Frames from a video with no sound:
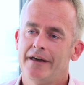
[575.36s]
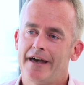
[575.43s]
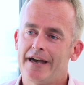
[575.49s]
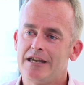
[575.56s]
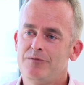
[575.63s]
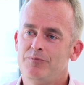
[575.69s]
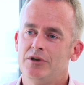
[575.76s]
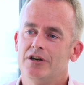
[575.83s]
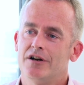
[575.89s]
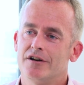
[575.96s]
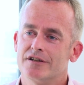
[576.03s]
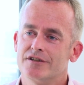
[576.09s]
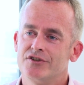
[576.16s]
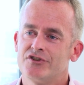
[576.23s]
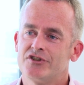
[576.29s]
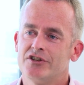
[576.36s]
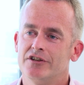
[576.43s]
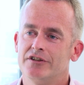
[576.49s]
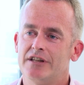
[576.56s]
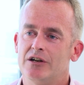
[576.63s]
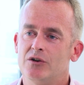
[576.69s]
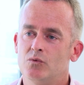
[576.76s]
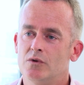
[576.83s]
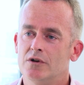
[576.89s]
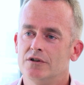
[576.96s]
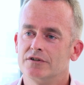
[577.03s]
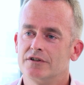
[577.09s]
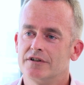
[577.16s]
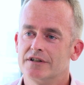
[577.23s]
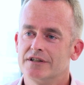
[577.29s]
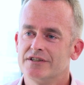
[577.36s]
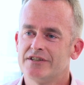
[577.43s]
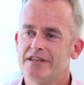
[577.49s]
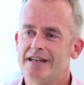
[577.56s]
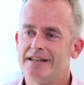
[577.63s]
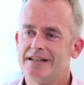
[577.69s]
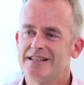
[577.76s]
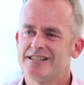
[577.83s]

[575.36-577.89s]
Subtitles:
APIs turn that world on its head.